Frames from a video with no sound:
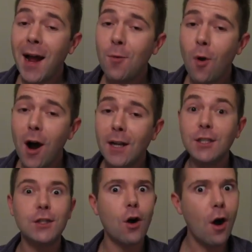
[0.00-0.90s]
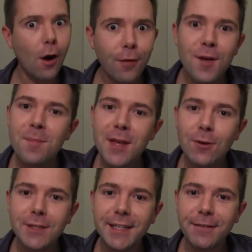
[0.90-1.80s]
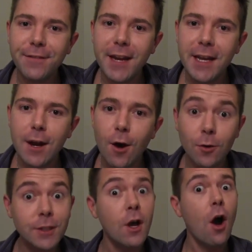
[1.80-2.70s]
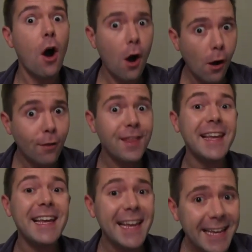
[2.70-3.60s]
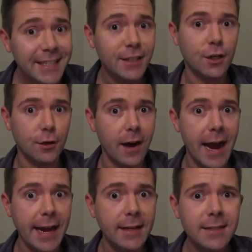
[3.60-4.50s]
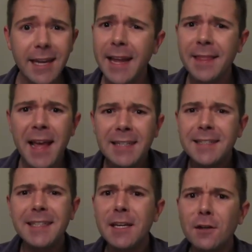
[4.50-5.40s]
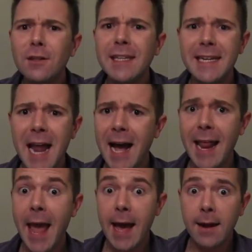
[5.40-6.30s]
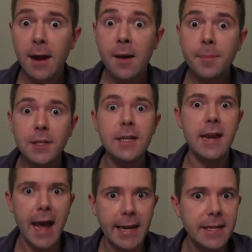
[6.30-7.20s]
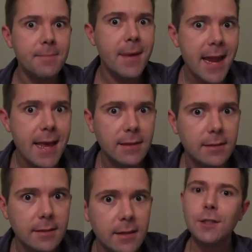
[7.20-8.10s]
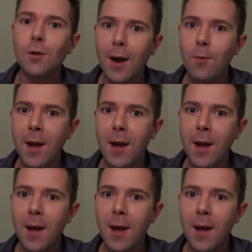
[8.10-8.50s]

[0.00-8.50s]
I watched all the music videos, all the Easter eggs, and they still did not add up to 90 minutes. So I